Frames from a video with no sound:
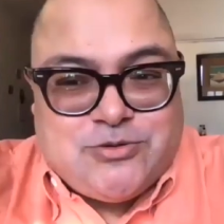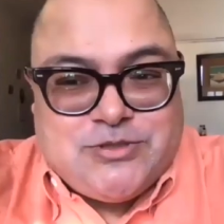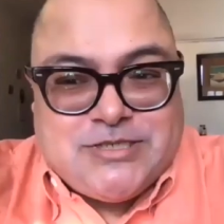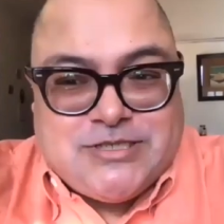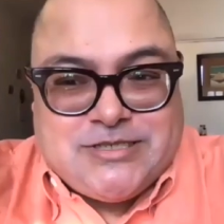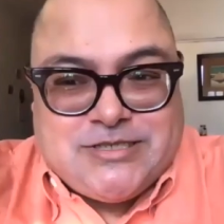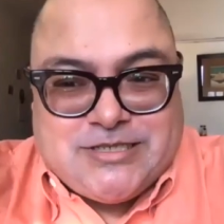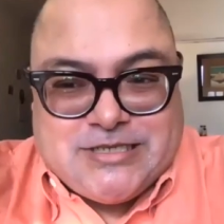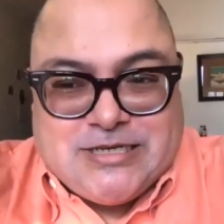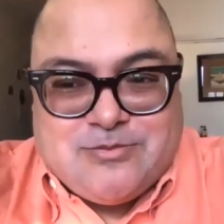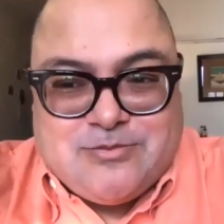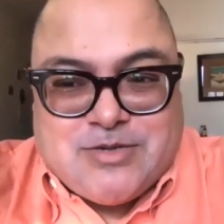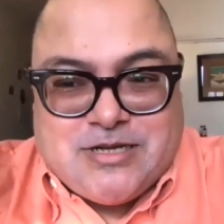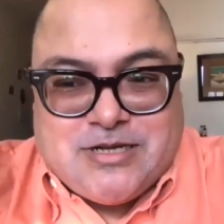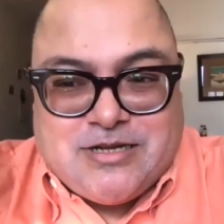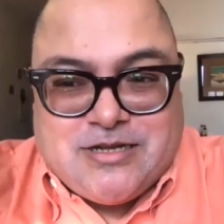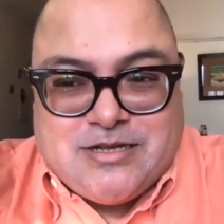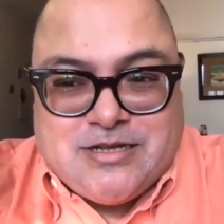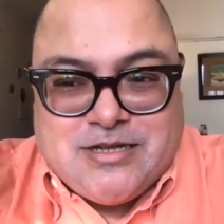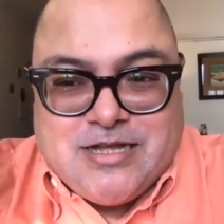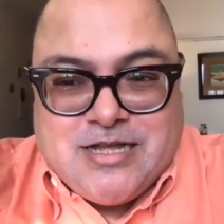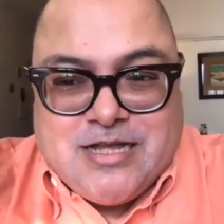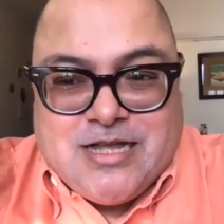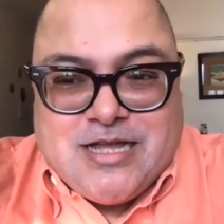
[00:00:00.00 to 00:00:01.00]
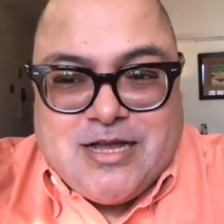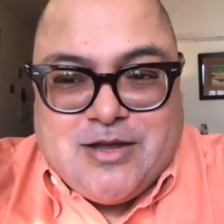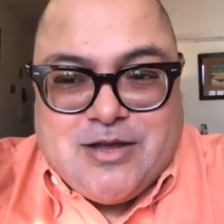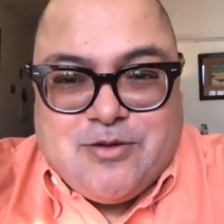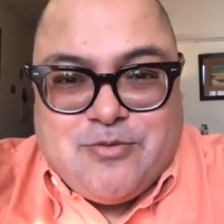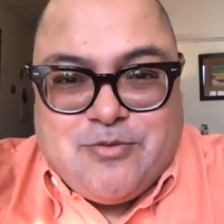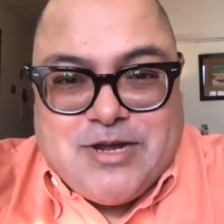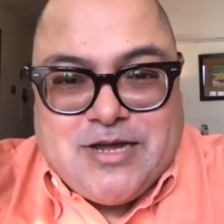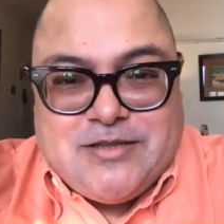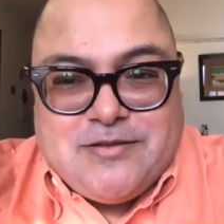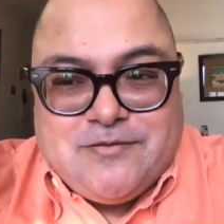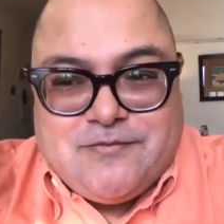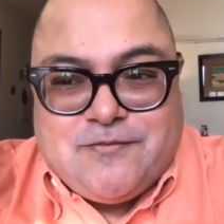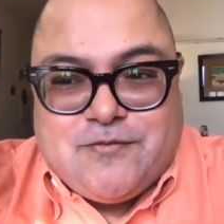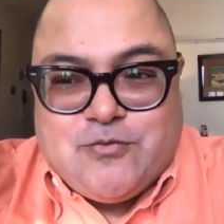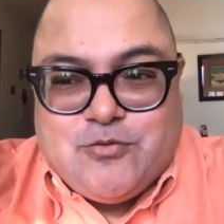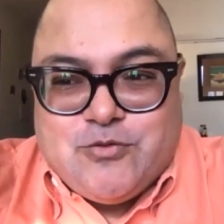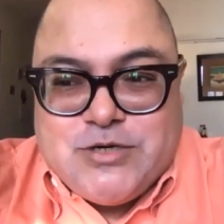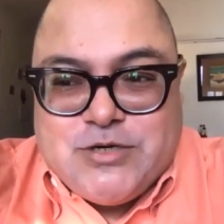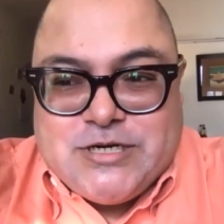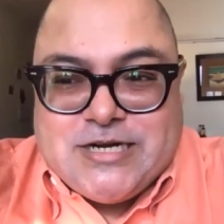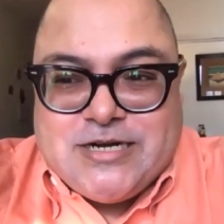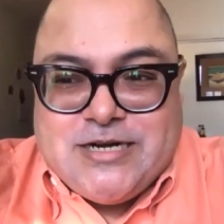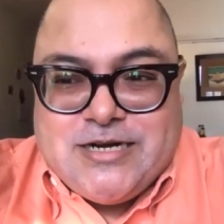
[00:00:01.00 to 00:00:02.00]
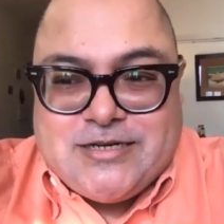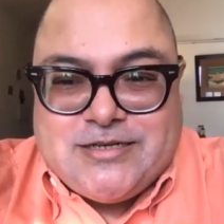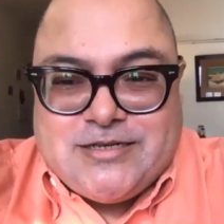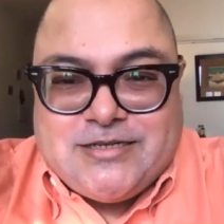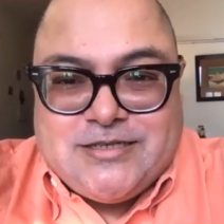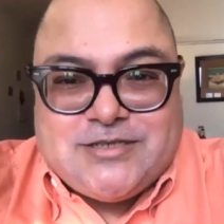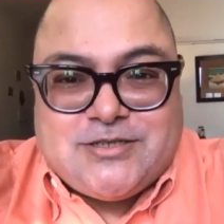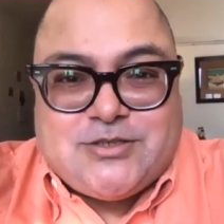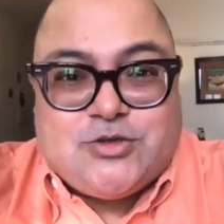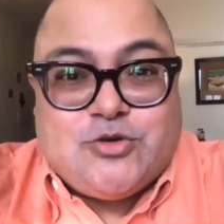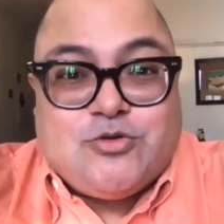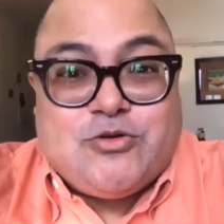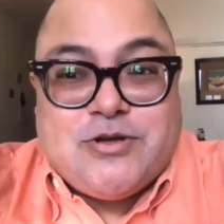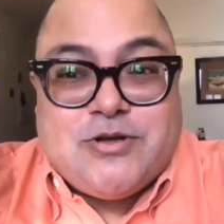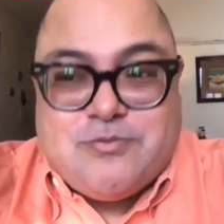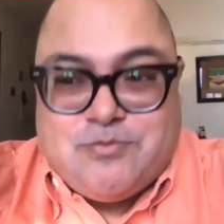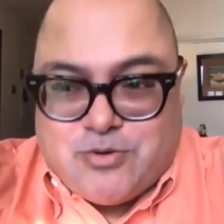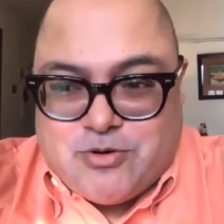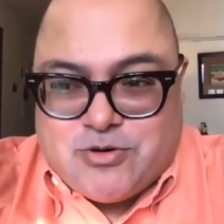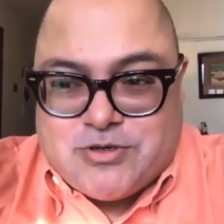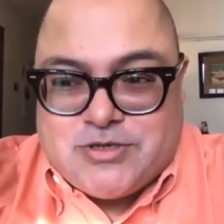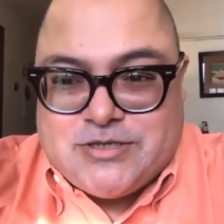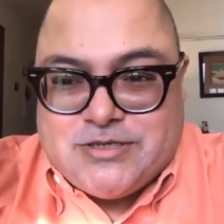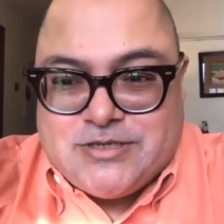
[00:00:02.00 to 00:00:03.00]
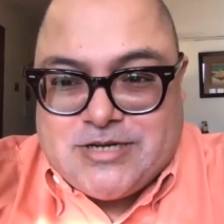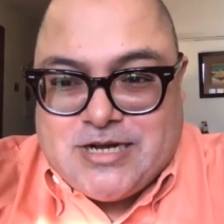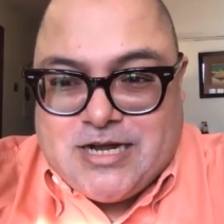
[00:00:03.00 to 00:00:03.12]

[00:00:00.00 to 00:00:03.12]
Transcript: and cinema, where the food connect is so important,